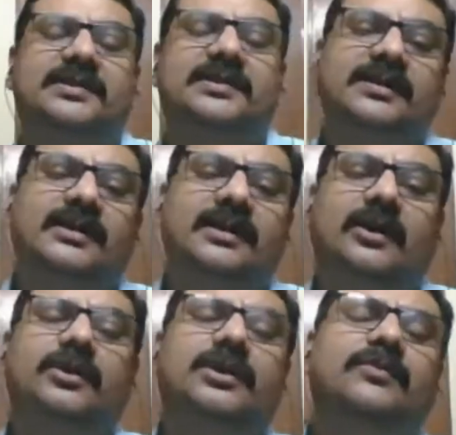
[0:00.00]
Now, you
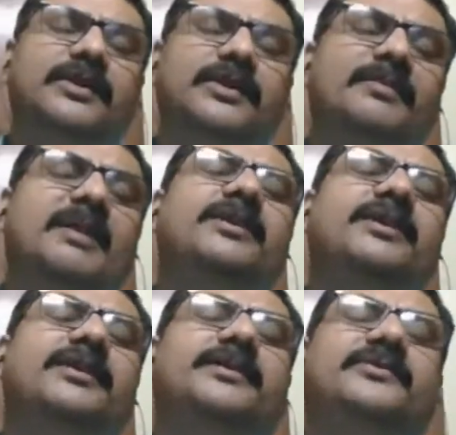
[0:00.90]
will remember
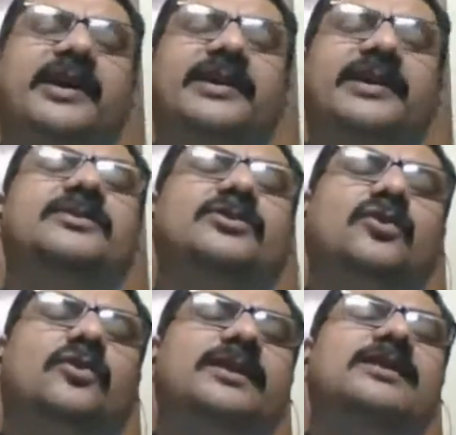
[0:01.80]
Dryden
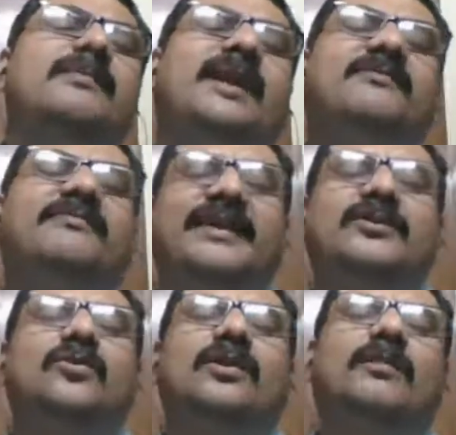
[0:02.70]
talking in Macflecknoe
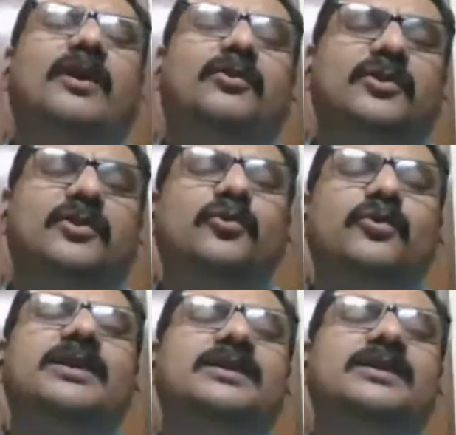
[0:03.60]
about the ruined